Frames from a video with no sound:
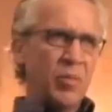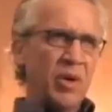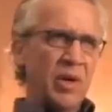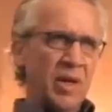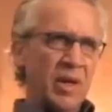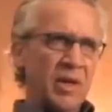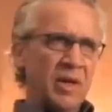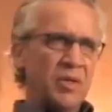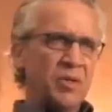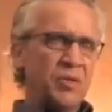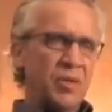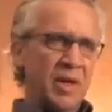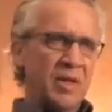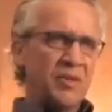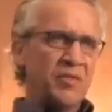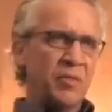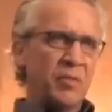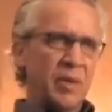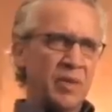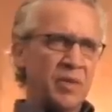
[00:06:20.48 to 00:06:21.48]
bringing
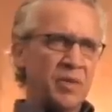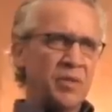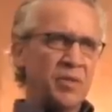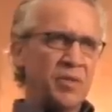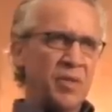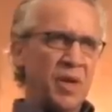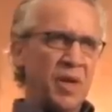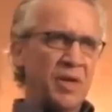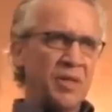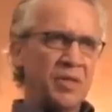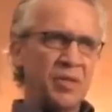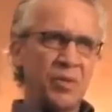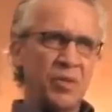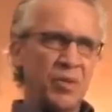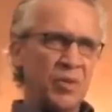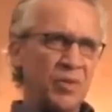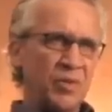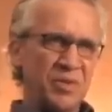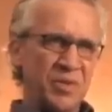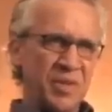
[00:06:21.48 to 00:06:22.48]
transformation change to a
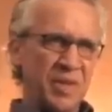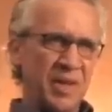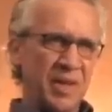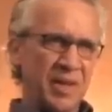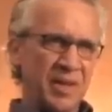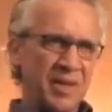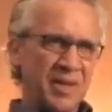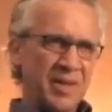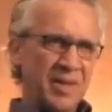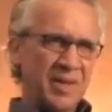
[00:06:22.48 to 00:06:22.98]
whole city.